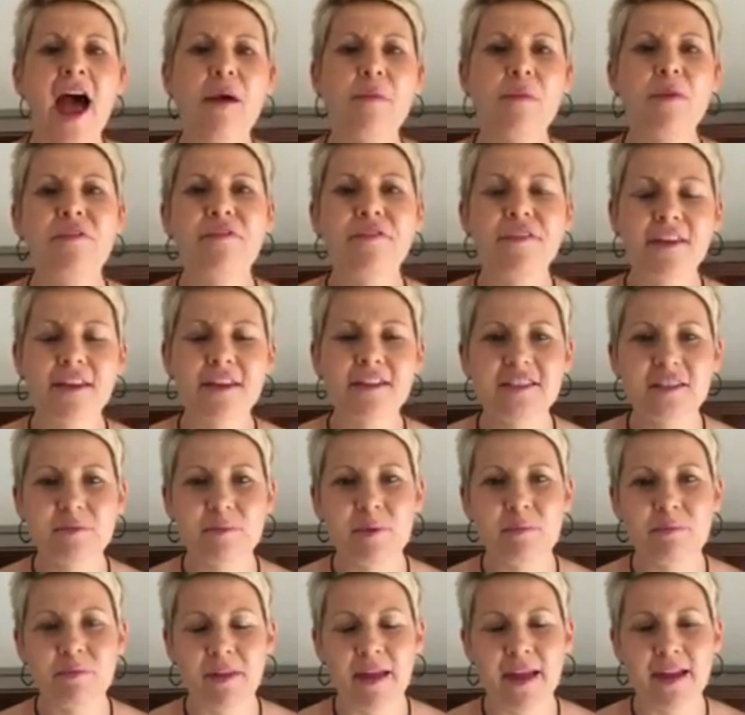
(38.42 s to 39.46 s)
And we forget to
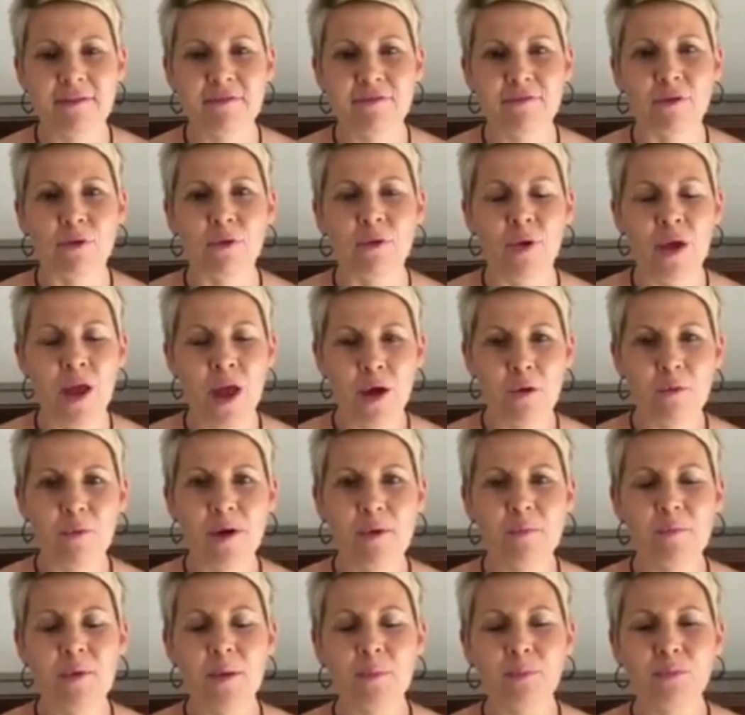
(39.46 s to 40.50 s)
be playful.
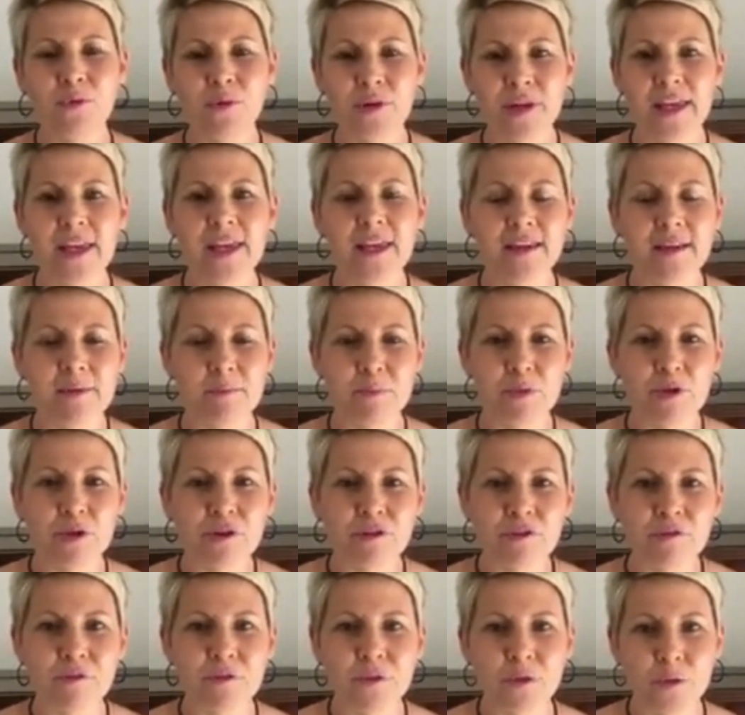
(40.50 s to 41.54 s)
When we're bringing in
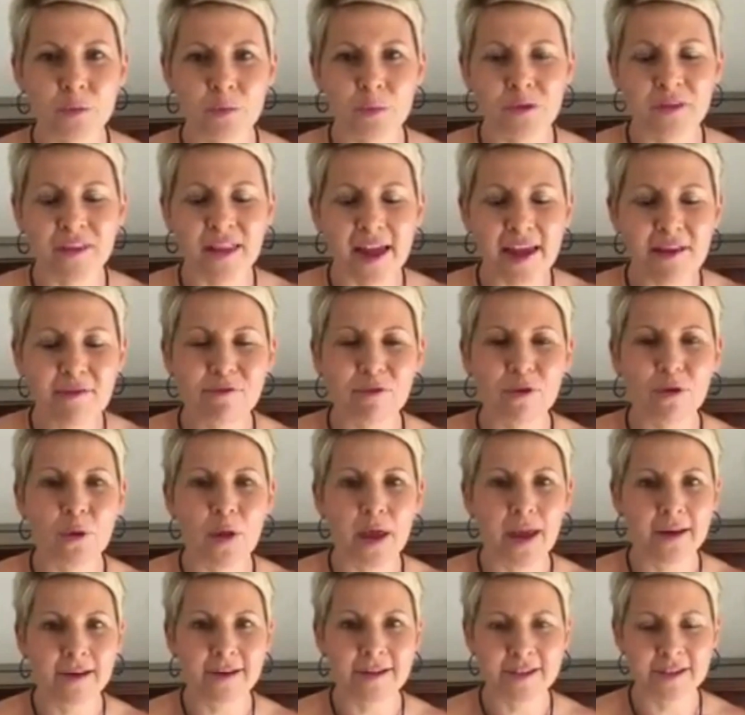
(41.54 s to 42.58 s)
beautiful, playful
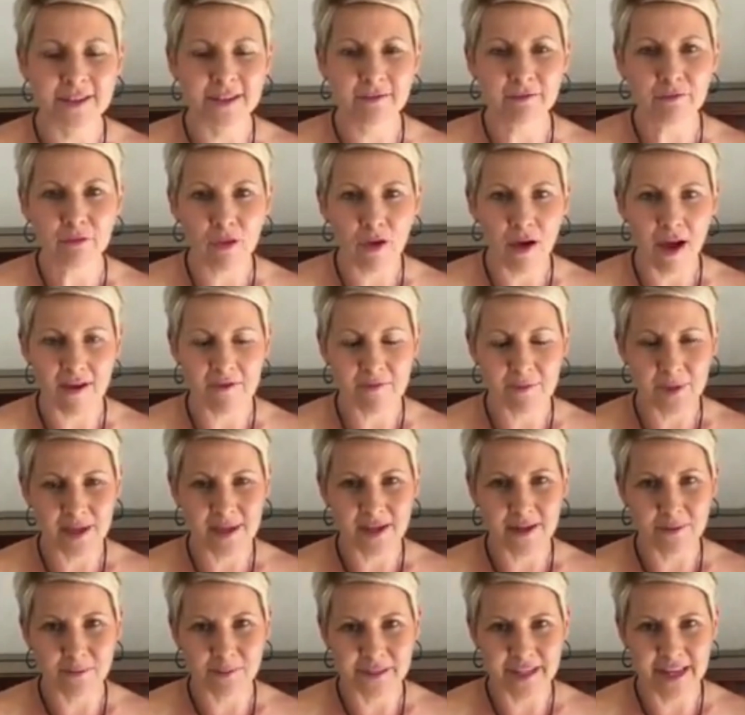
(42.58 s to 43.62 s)
energy, life
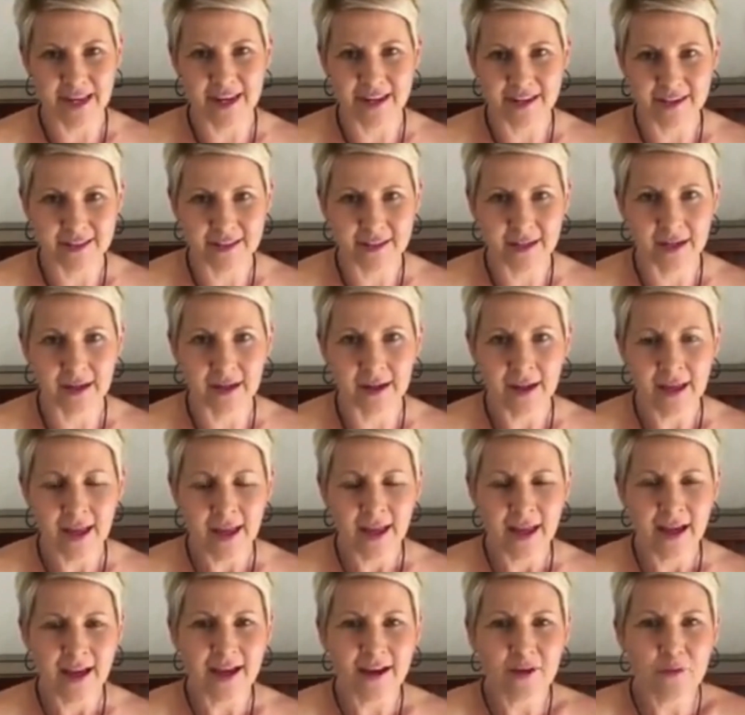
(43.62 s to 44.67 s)
becomes easier.
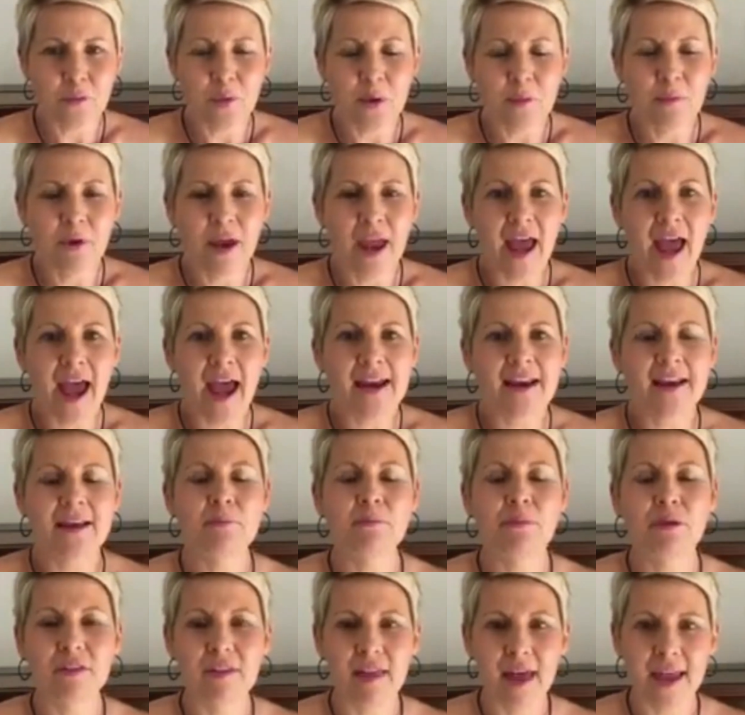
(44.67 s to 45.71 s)
When we're
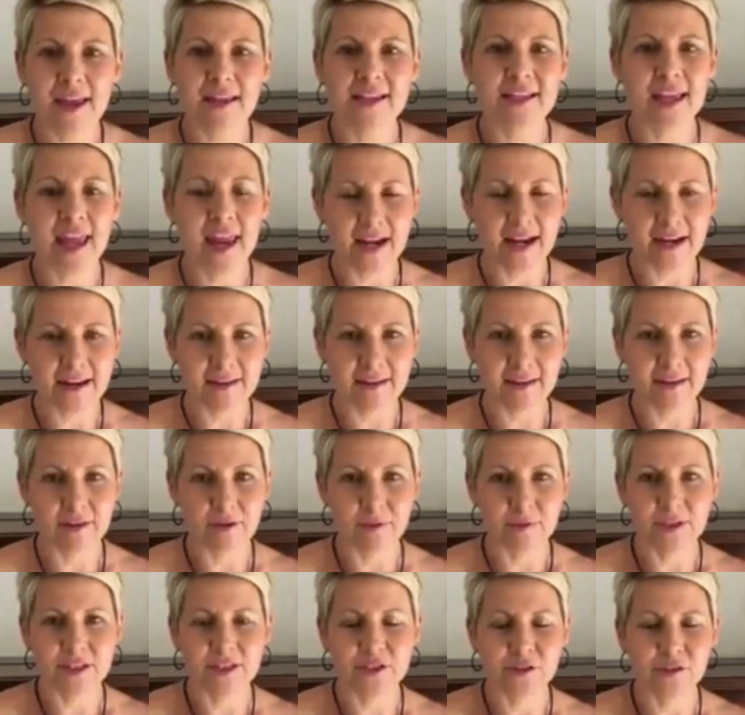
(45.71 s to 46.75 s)
adding play to anything
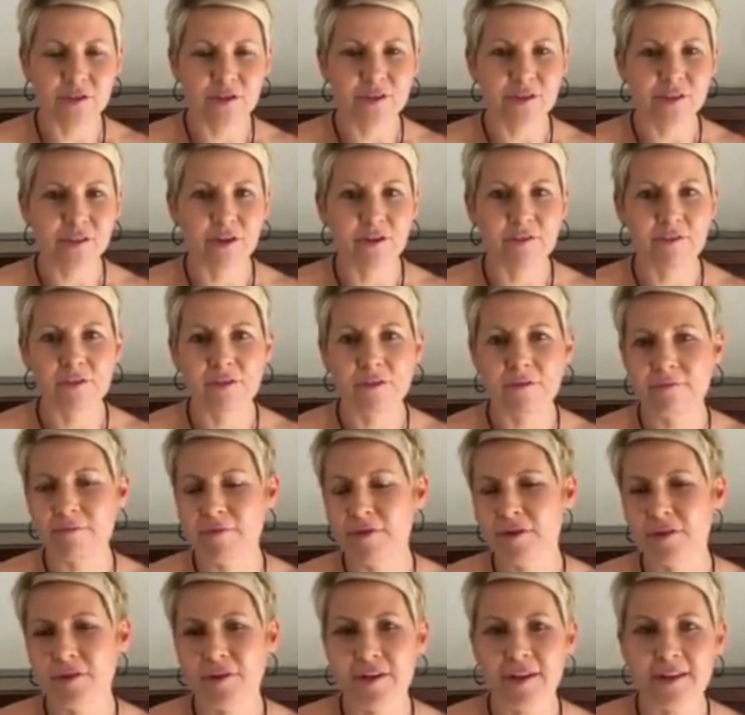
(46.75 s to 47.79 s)
that we do, so if you're,
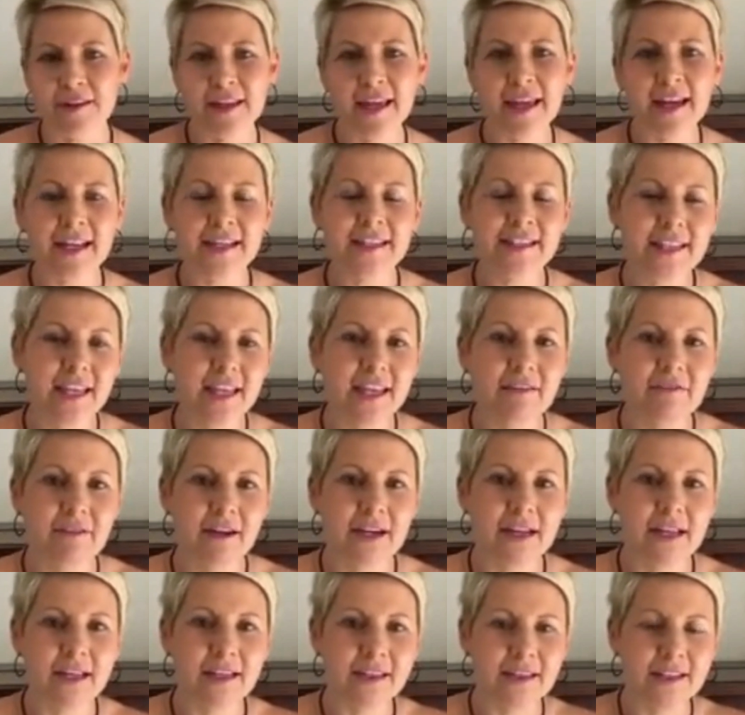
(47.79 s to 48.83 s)
you know, you're getting tea
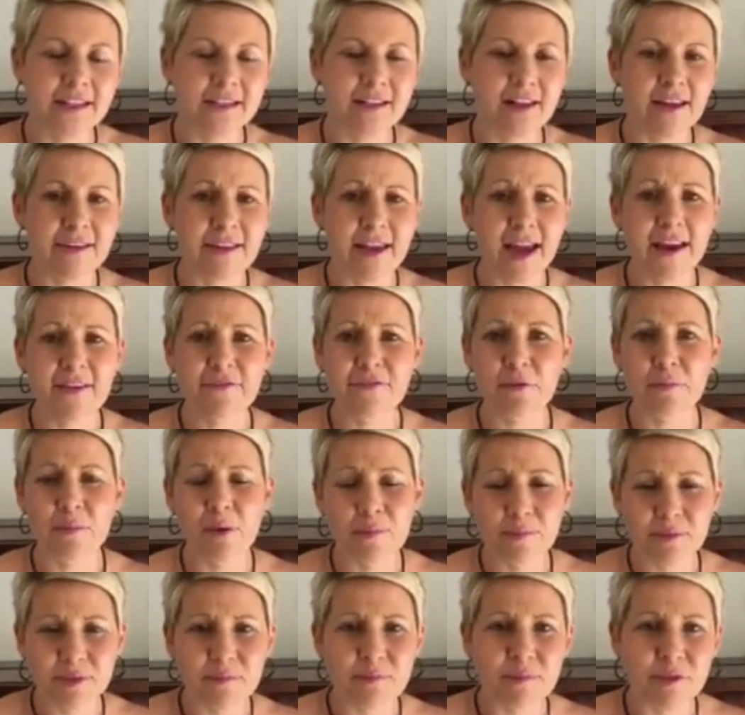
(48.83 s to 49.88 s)
ready and things like that, if you
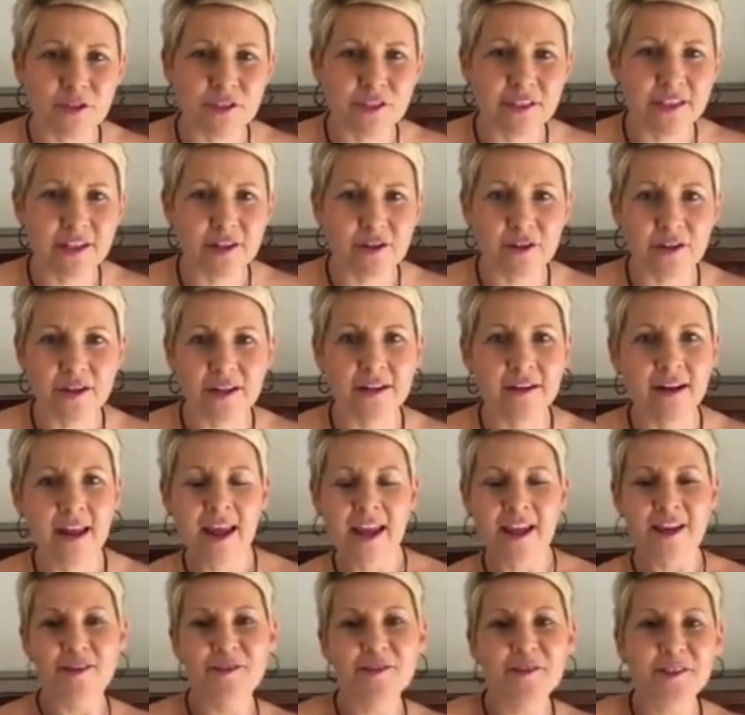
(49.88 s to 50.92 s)
pop some music on and
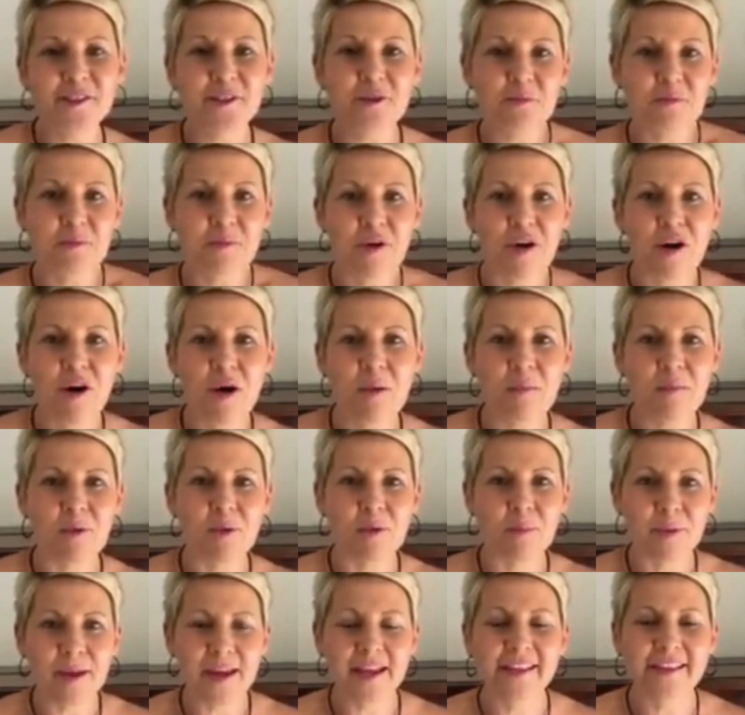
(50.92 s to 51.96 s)
do a little bop
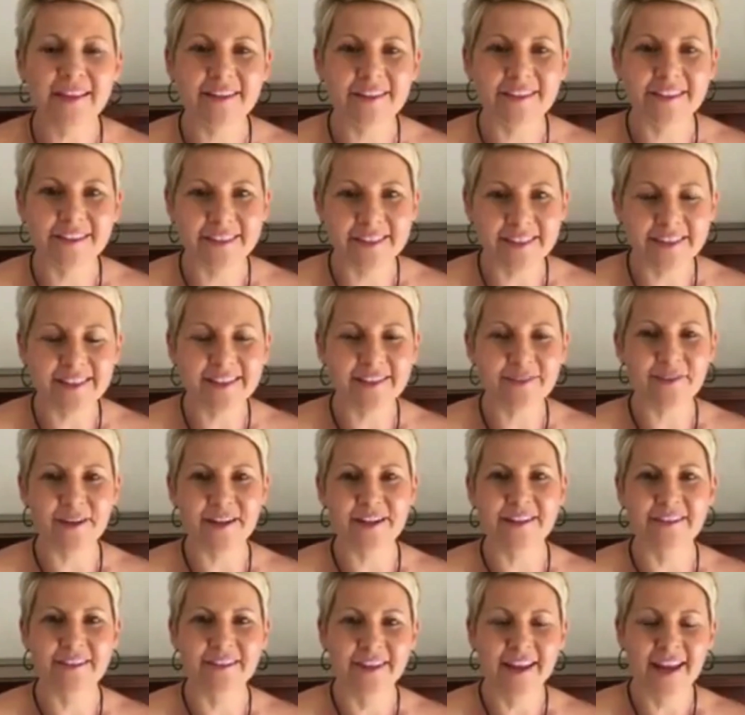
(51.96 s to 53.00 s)
or be a little silly
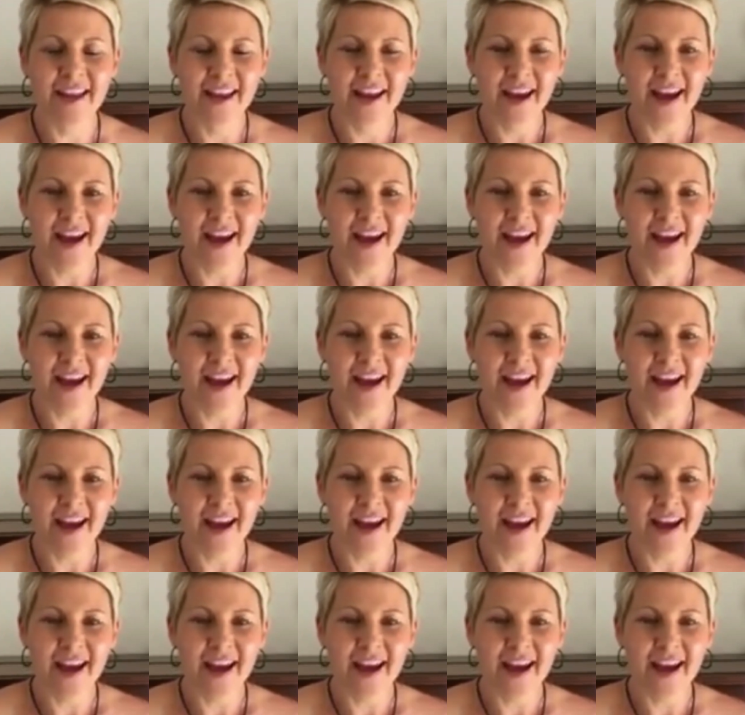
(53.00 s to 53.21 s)
when you're